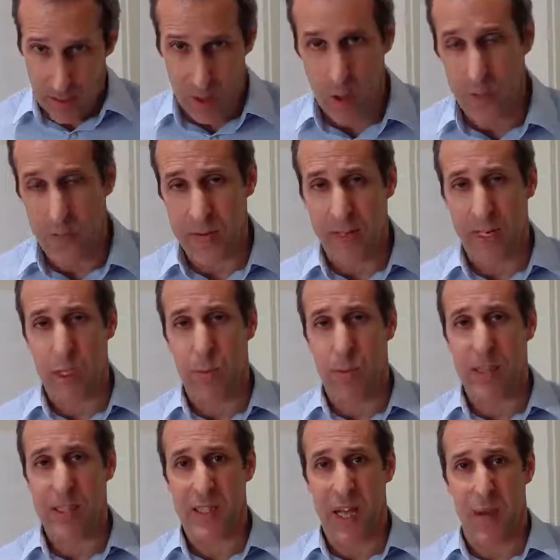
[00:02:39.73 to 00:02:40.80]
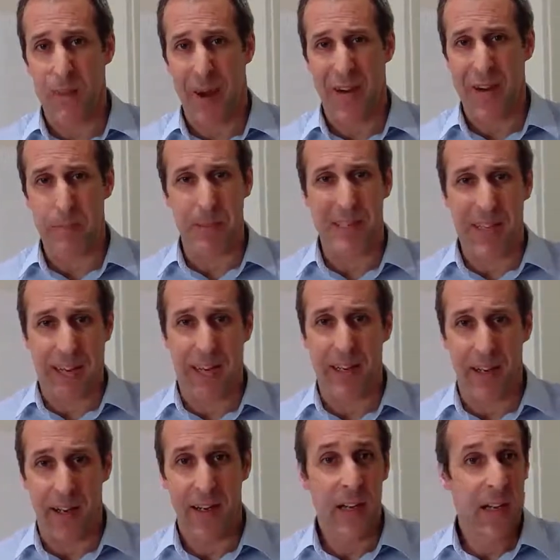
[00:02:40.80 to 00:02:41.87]
overly explicit about a
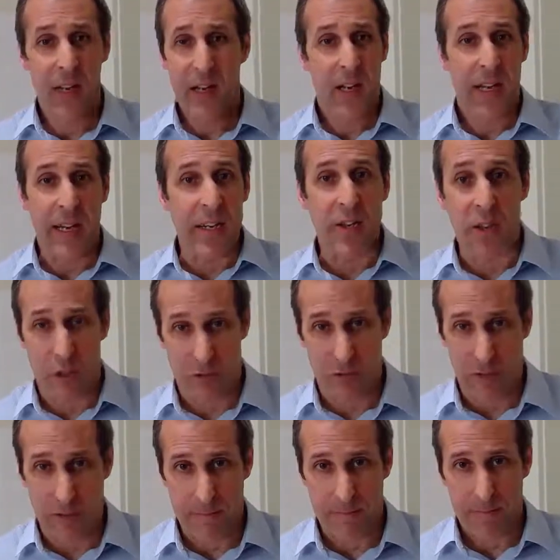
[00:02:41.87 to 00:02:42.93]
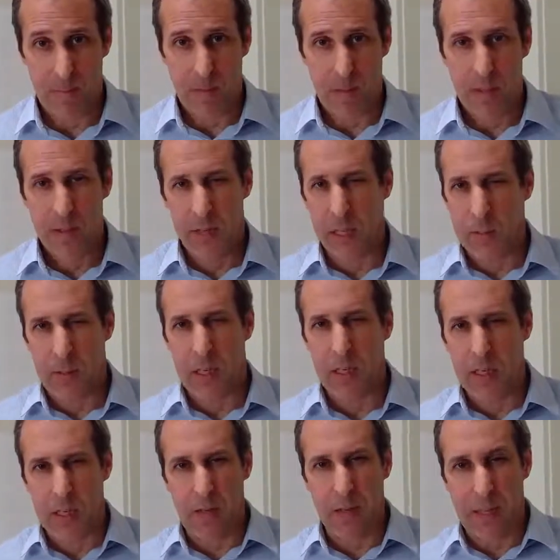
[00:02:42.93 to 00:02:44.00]
particular industry. That's
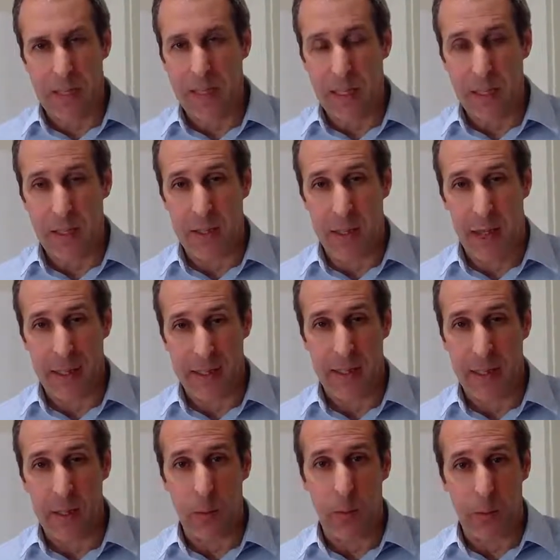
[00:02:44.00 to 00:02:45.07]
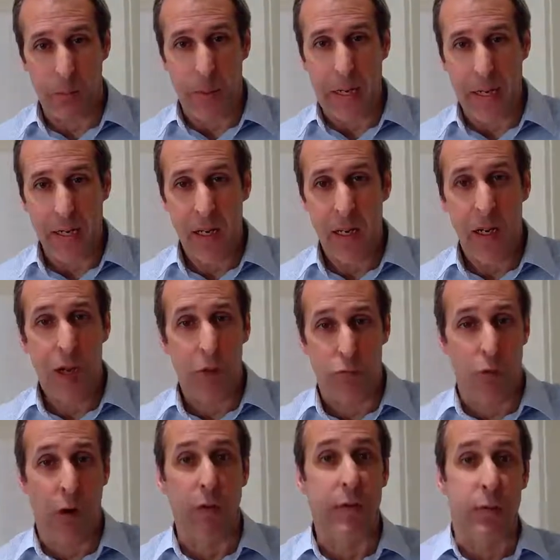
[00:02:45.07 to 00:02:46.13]
because if they did that, it would be
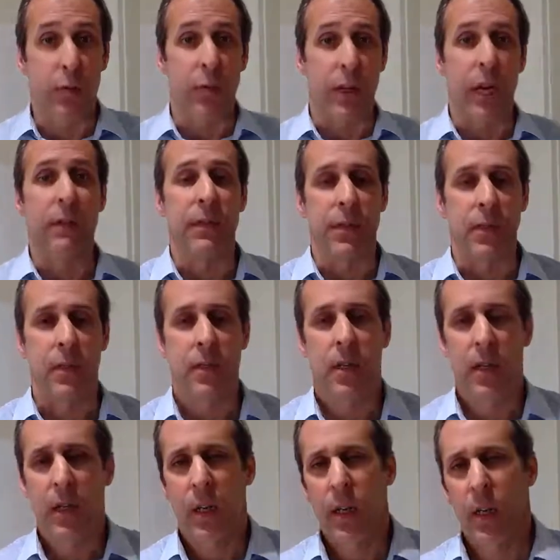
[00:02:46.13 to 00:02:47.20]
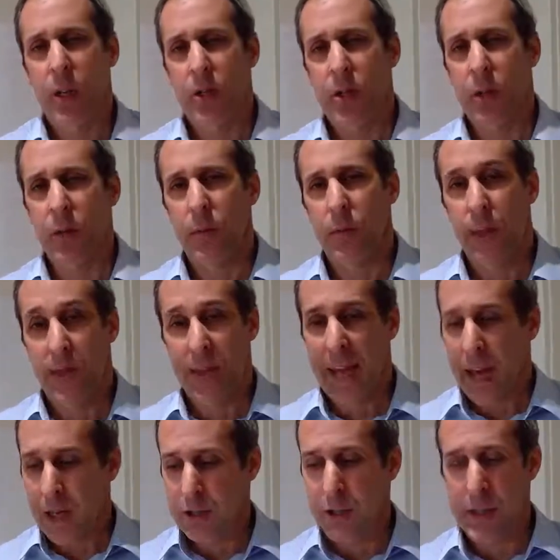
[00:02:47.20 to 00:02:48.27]
wrong for all the others. So the
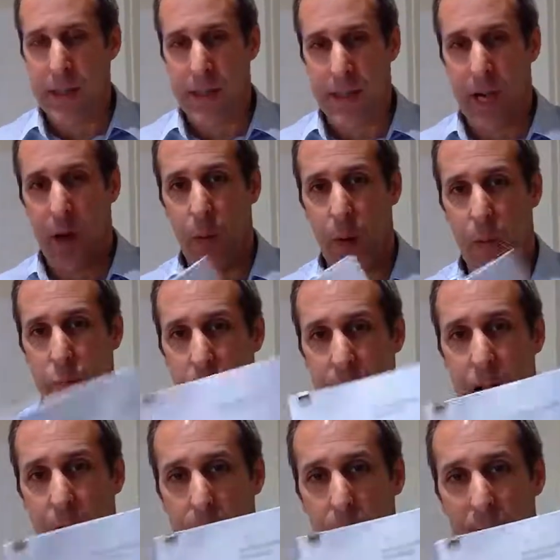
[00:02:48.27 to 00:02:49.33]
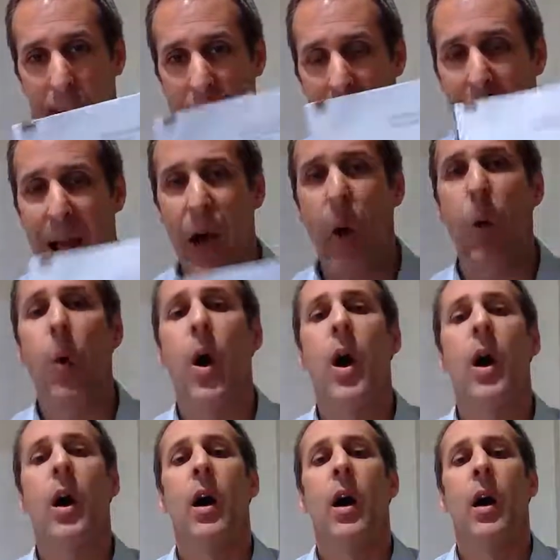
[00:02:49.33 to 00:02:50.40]
characteristic that I want to bring up is how
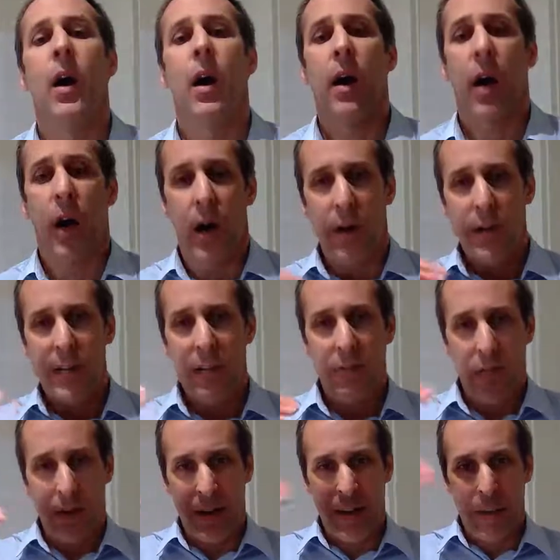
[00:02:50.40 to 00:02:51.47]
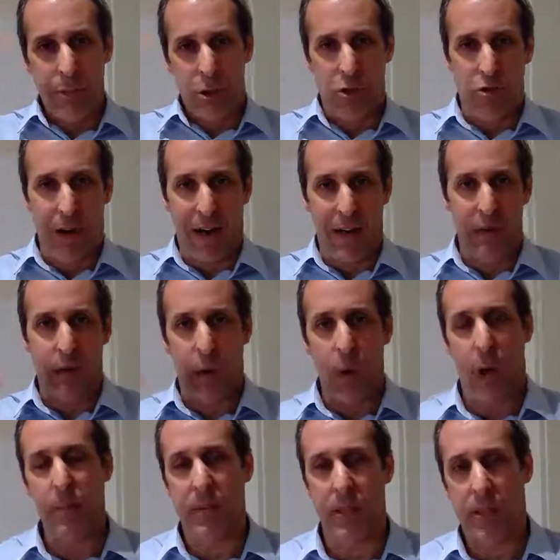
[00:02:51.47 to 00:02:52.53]
high level and abstract the
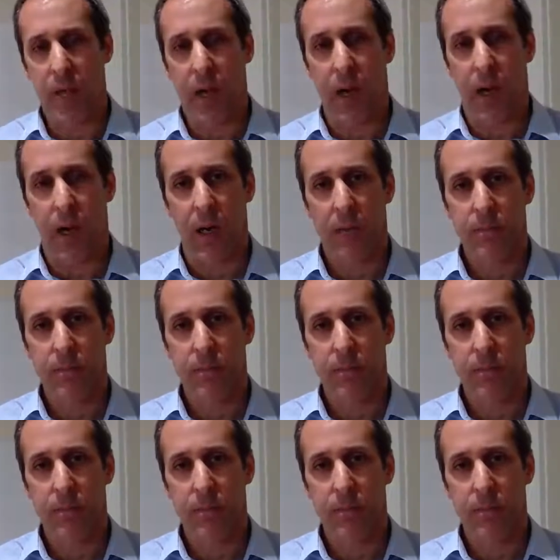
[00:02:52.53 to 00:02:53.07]
requirements are,